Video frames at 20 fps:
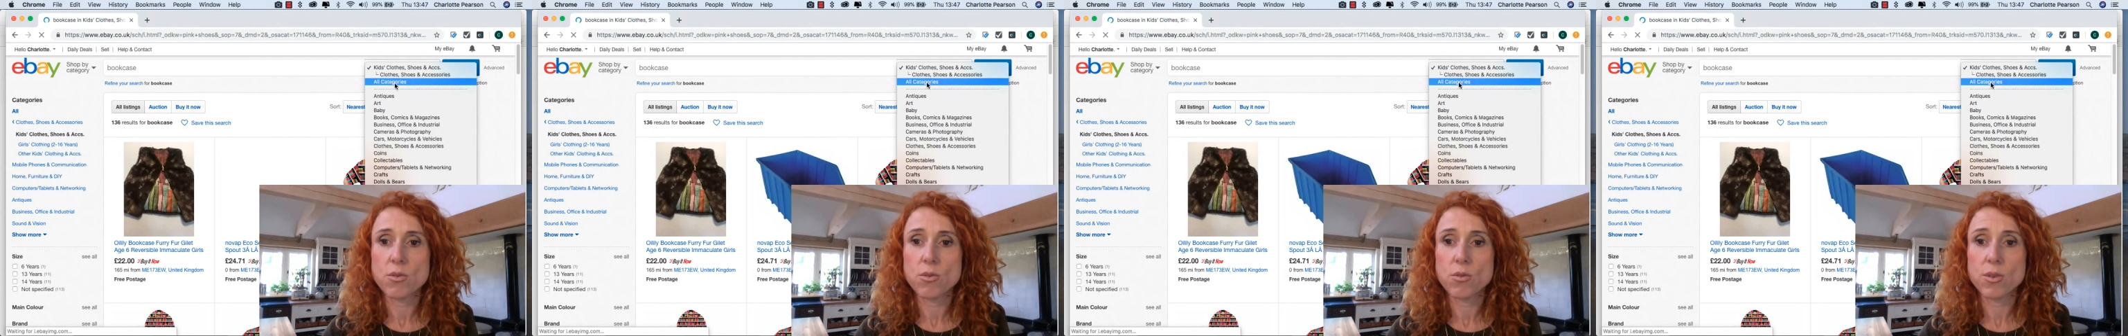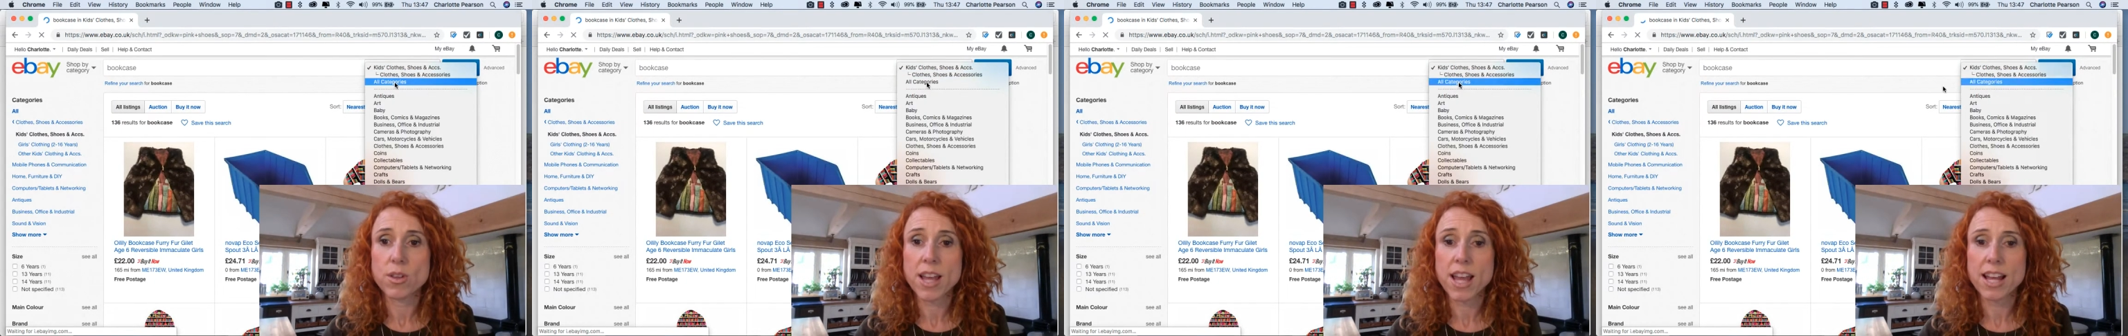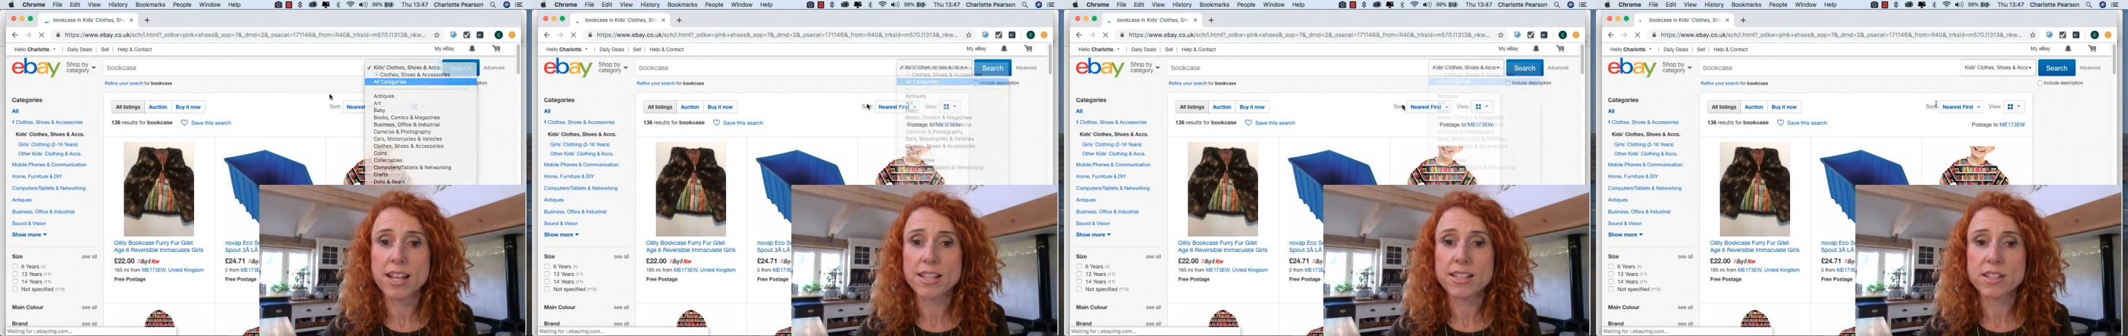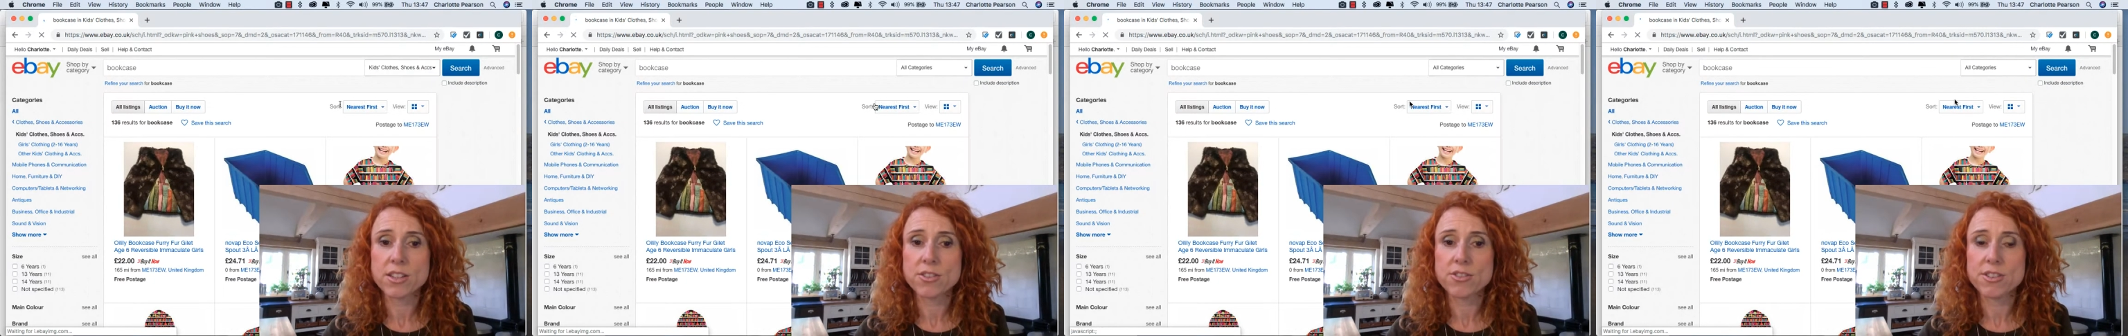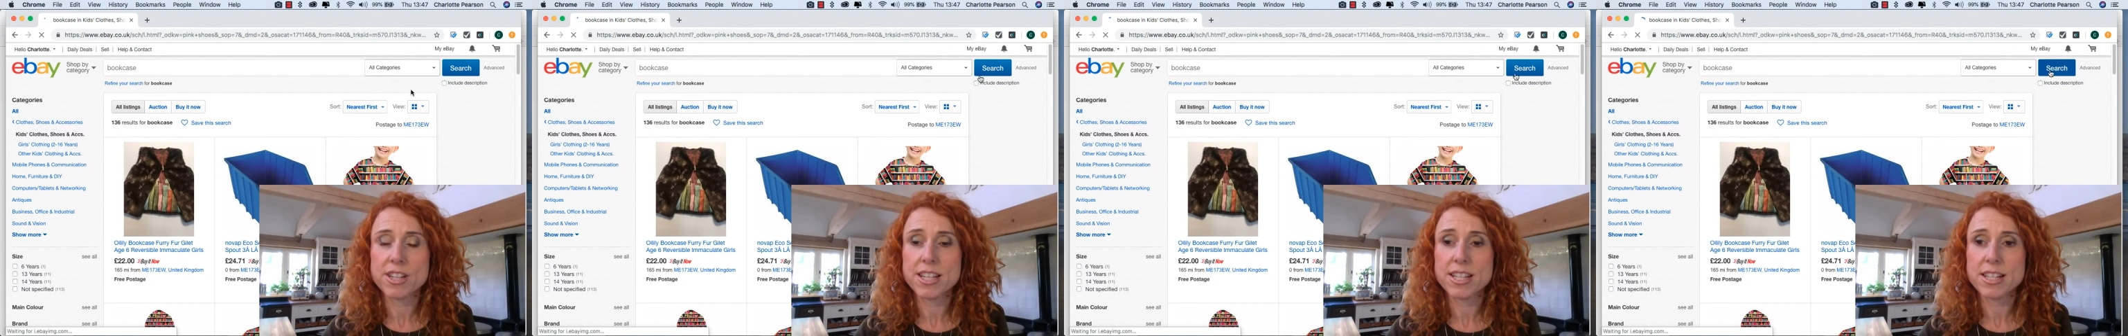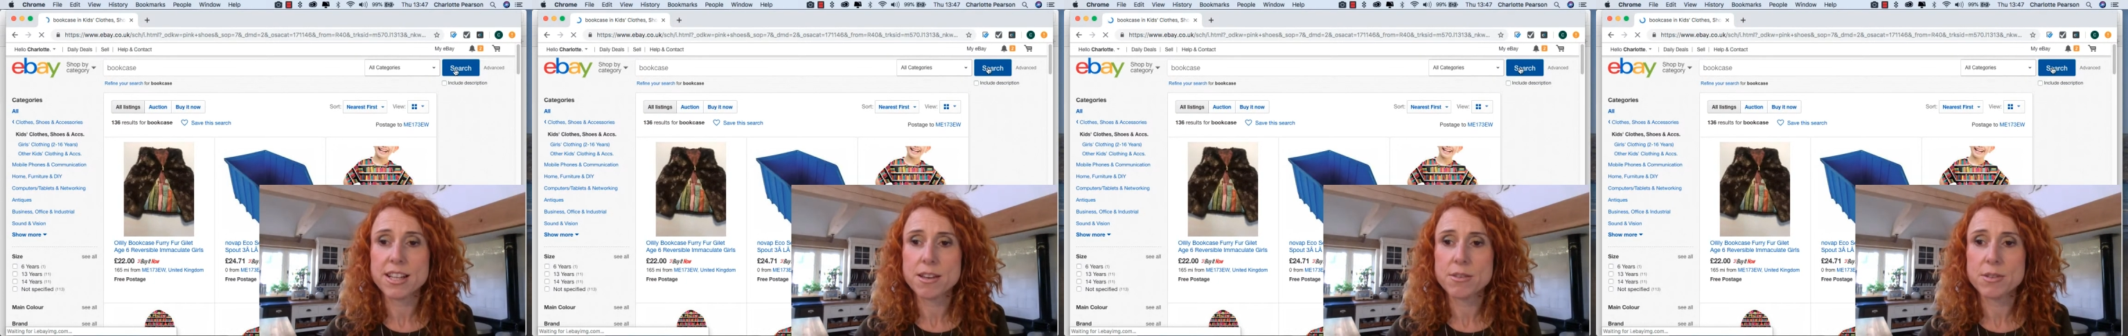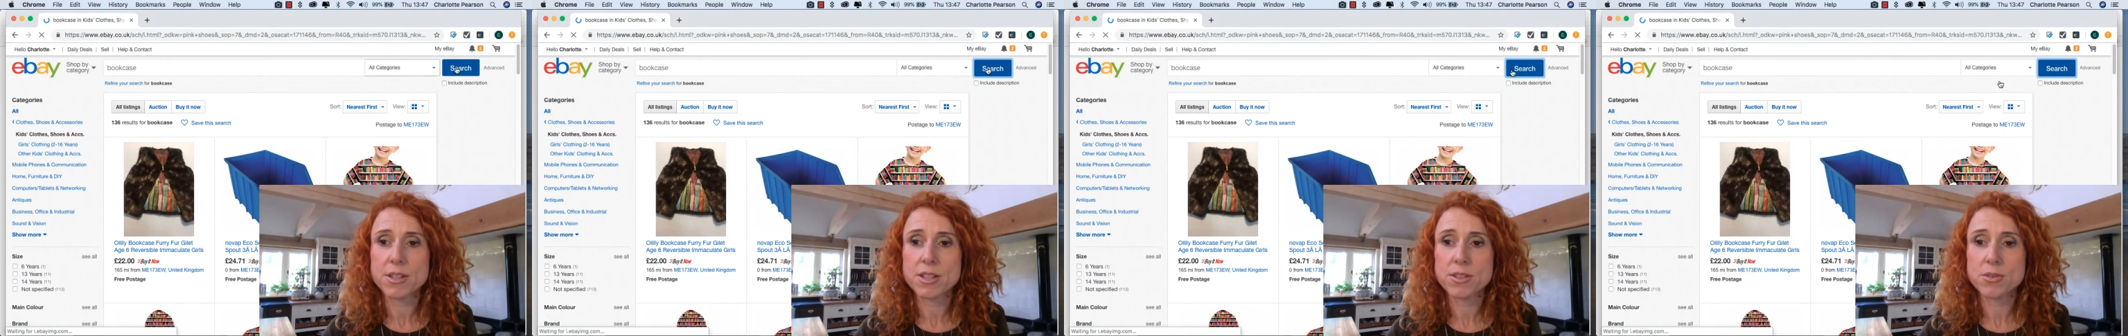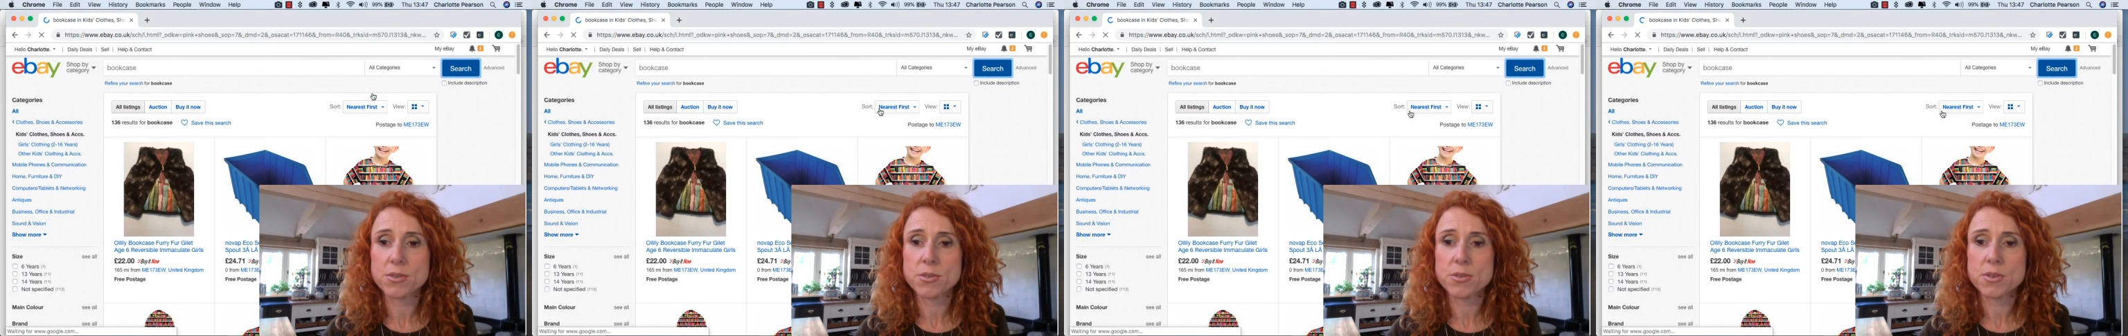all categories like we
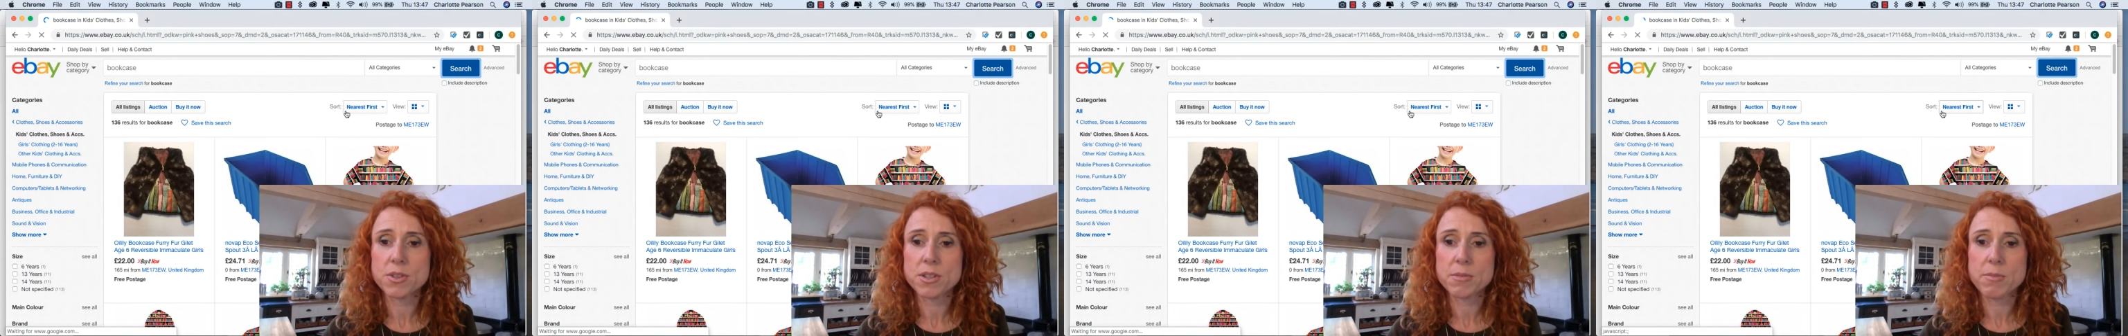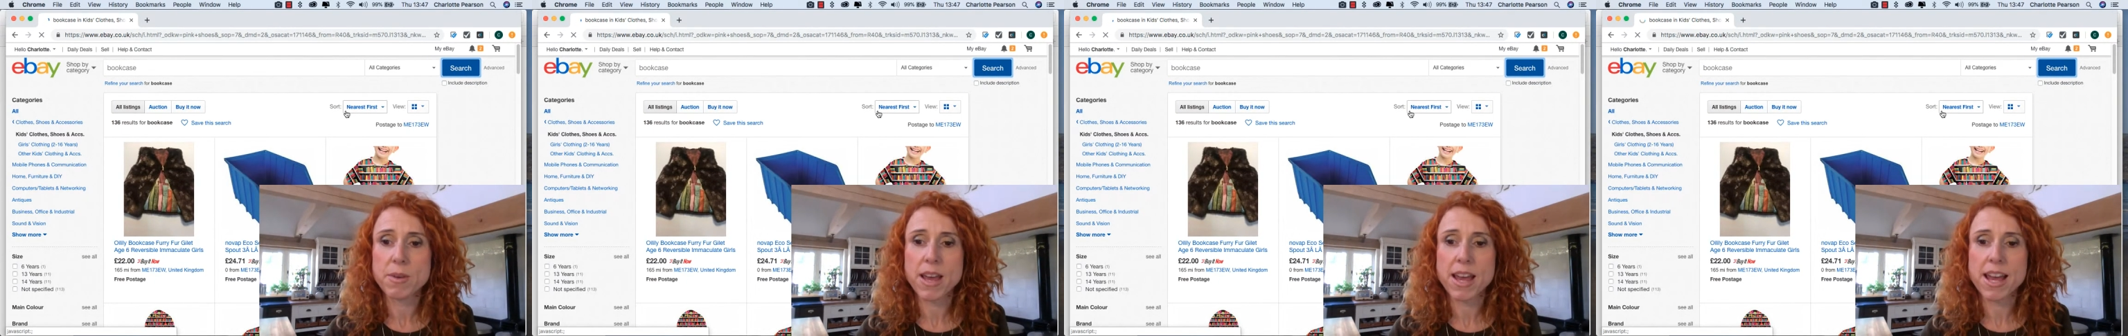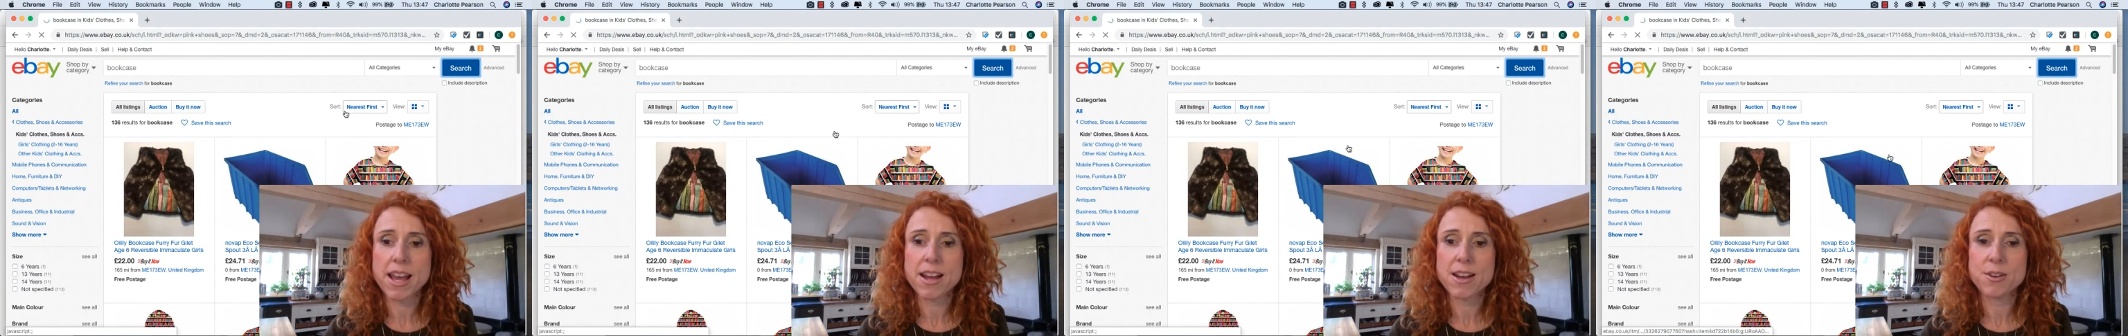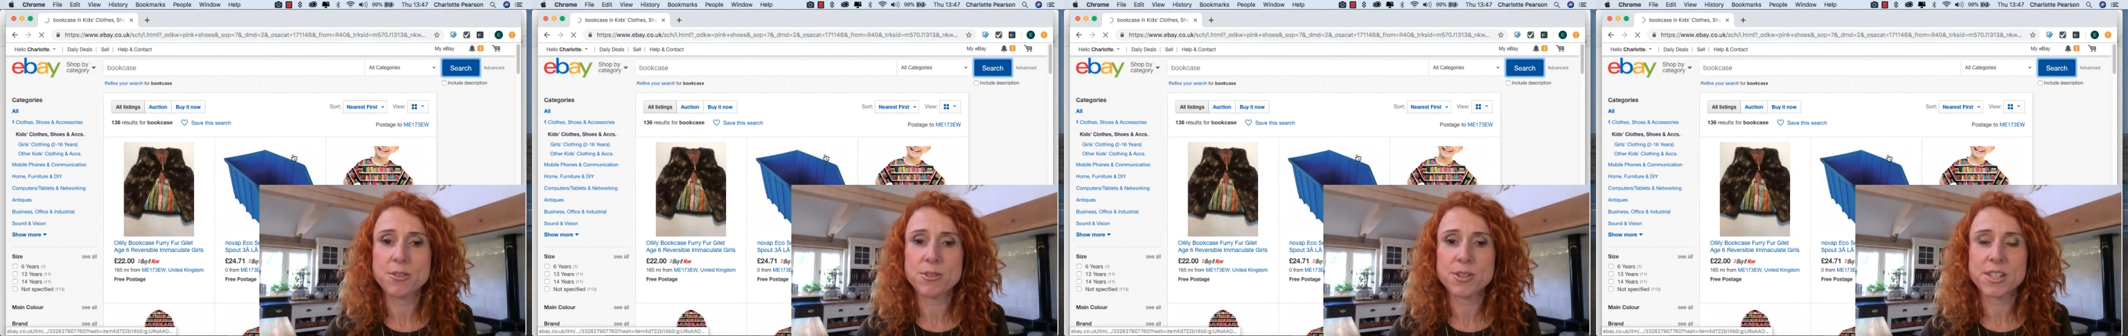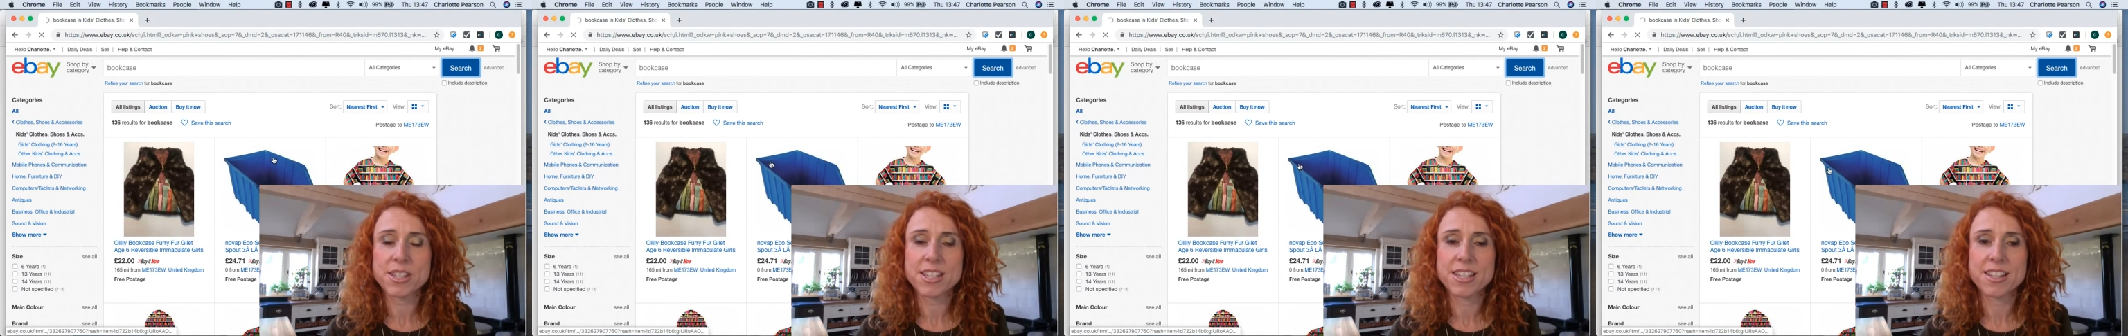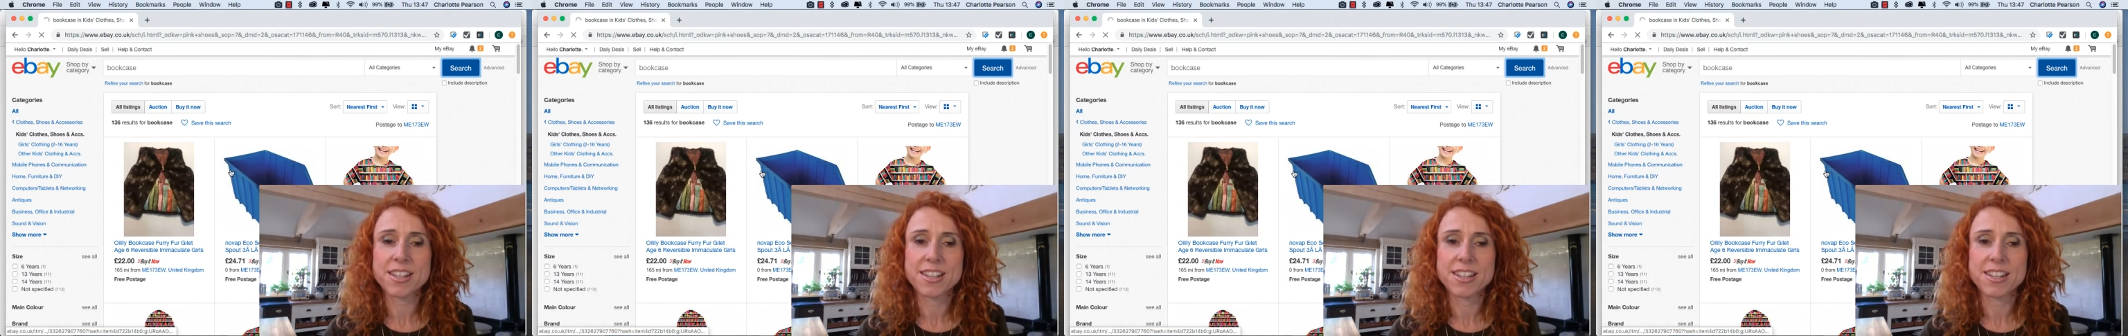talked about.